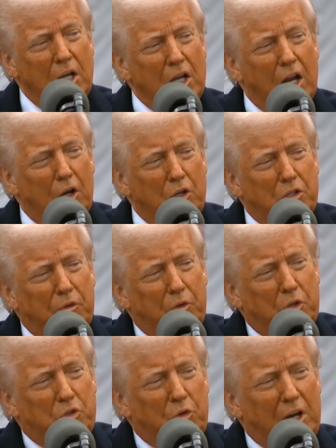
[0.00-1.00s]
of
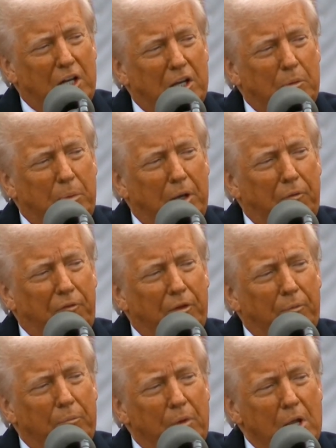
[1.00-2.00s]
Australian beef
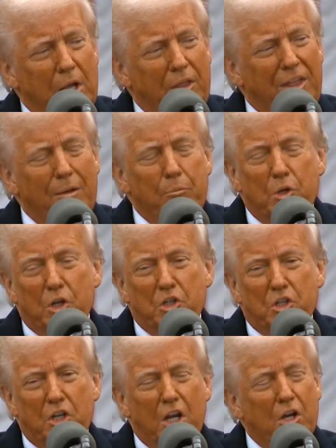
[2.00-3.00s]
from them
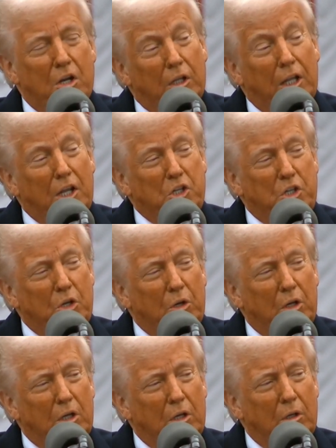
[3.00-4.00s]
just last year
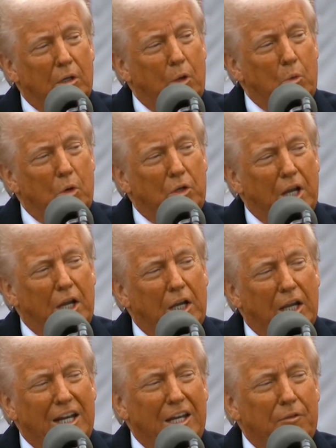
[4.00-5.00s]
alone. They won't
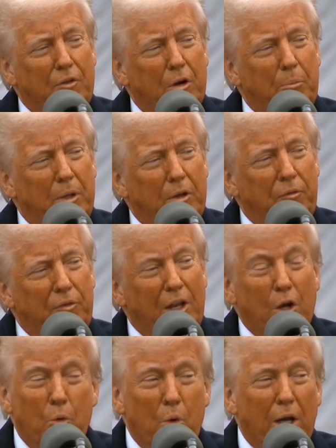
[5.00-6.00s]
take any of our beef.
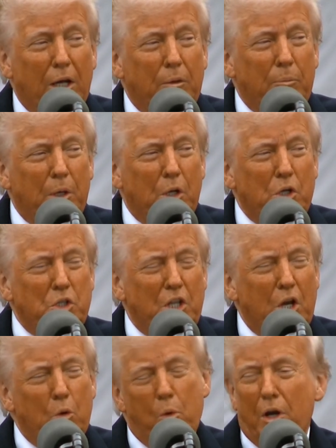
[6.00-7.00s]
They don't want it because
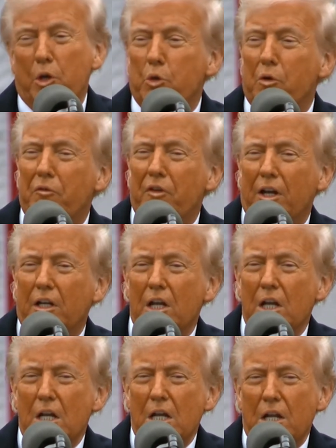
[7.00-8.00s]
they don't want it to affect
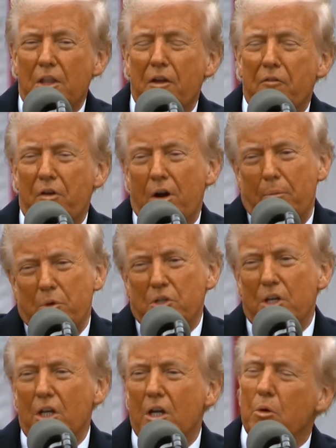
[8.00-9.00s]
their farmers.
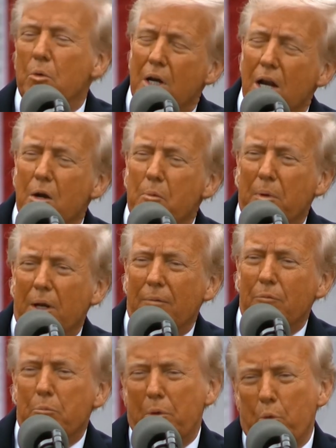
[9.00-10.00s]
And you know what? I don't
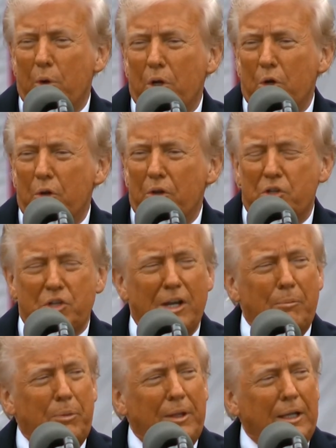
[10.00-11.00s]
blame them, but we're doing the
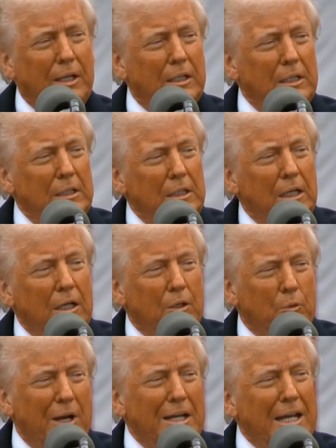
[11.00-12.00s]
same thing
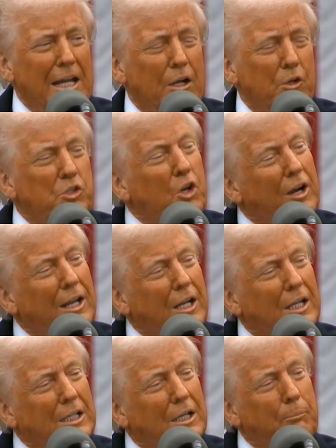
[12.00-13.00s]
right now,
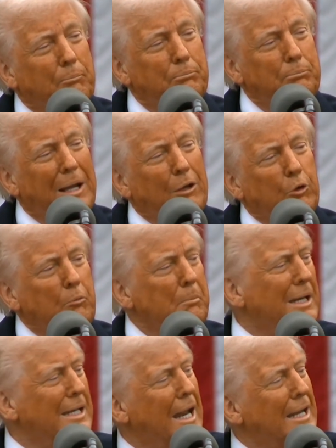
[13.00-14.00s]
starting about
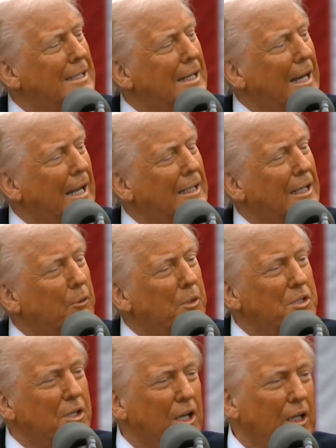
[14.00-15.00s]
midnight tonight, I
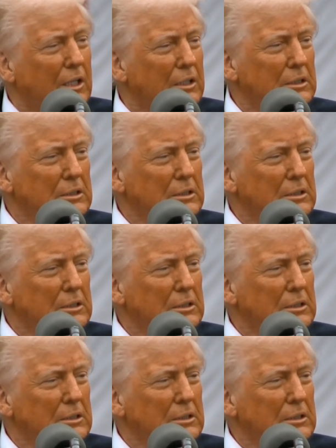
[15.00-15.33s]
would say.